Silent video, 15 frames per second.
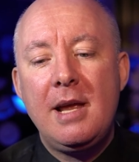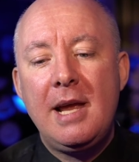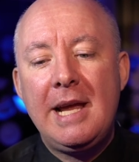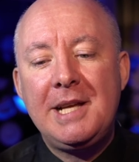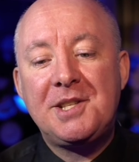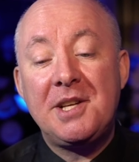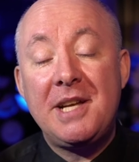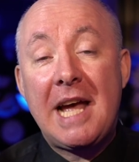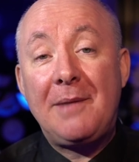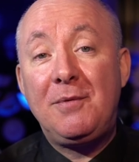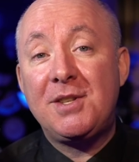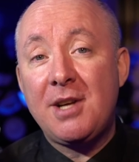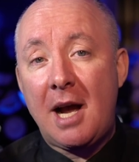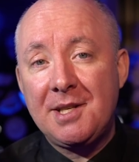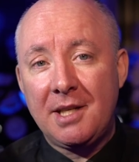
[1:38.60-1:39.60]
It's an
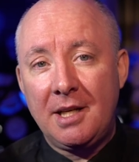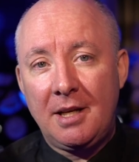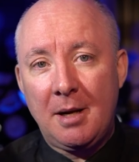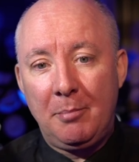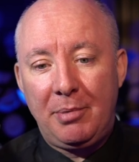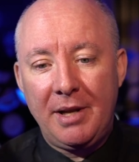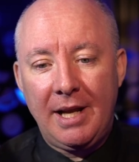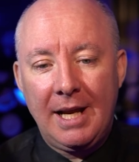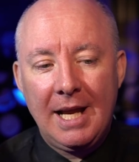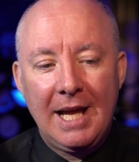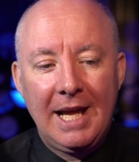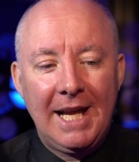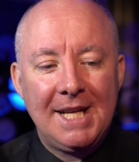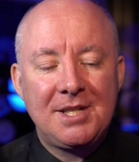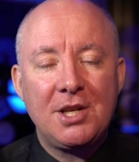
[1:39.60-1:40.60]
advertising company.
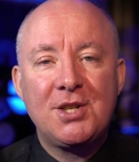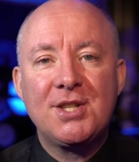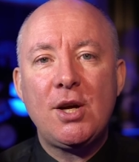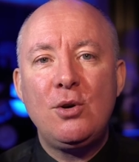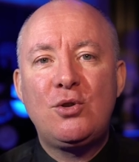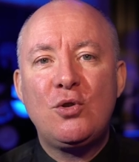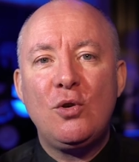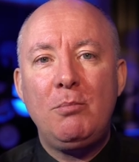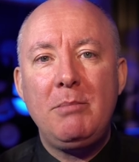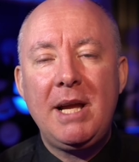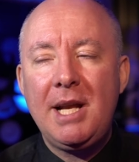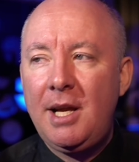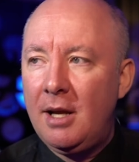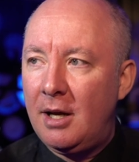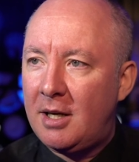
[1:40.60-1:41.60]
It's a social
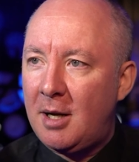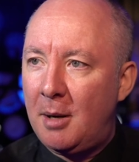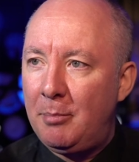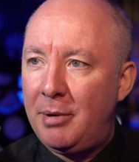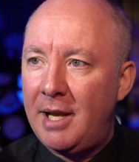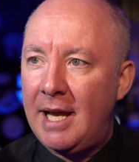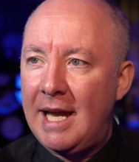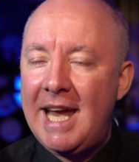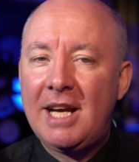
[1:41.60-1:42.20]
media company.